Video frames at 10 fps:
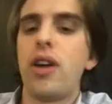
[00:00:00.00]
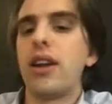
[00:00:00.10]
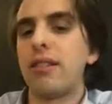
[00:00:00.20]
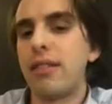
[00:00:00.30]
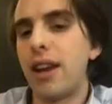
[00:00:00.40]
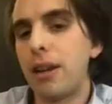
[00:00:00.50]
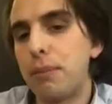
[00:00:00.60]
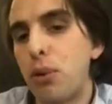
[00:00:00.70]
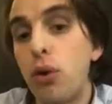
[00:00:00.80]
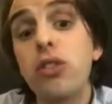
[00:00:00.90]
and aesthetic
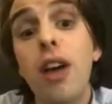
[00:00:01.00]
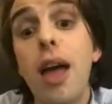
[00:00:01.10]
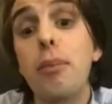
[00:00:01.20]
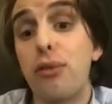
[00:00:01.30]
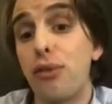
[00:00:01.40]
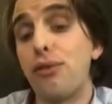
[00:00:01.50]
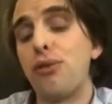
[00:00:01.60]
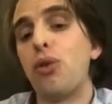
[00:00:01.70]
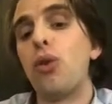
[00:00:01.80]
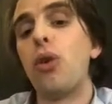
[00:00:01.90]
prototype for
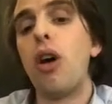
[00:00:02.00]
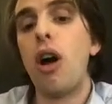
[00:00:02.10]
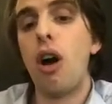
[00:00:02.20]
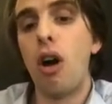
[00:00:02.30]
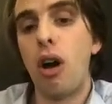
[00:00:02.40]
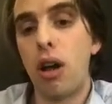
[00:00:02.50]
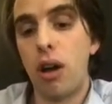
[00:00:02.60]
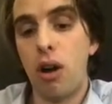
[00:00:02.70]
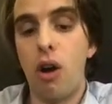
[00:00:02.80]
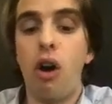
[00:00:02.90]
full
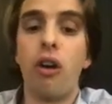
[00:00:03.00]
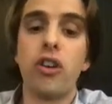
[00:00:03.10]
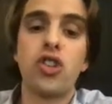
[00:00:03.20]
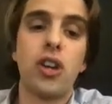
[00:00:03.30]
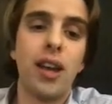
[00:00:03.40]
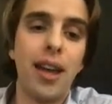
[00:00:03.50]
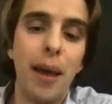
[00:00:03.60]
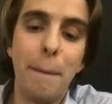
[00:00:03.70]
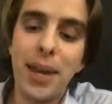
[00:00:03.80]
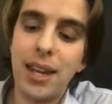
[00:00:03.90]
arch
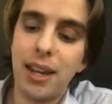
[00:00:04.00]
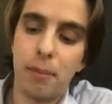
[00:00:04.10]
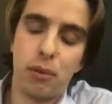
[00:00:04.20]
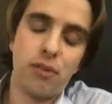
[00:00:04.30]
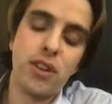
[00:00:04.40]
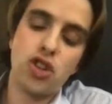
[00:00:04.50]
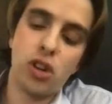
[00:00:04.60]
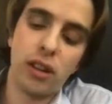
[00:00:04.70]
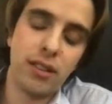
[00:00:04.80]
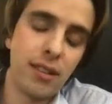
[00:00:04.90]
immediate
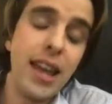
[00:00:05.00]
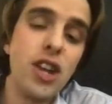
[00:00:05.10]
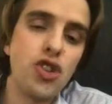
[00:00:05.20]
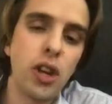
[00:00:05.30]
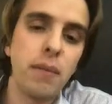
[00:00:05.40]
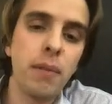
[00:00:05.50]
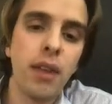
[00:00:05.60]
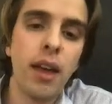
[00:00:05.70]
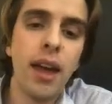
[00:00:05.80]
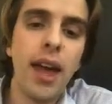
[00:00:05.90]
provisionalization.
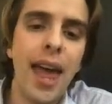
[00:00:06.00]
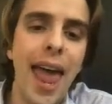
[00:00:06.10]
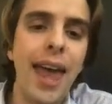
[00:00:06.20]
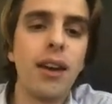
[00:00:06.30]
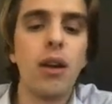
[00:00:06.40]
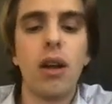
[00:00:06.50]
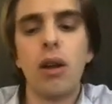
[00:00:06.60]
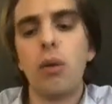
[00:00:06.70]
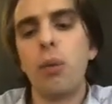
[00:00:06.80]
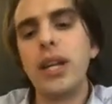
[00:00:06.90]
And
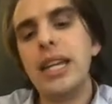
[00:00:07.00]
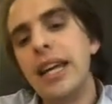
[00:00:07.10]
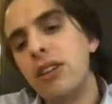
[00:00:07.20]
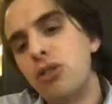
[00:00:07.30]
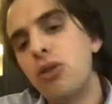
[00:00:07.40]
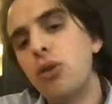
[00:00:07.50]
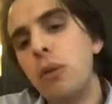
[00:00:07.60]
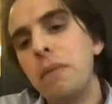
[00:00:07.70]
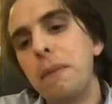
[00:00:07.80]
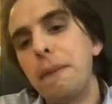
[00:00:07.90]
we need
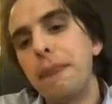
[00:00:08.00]
to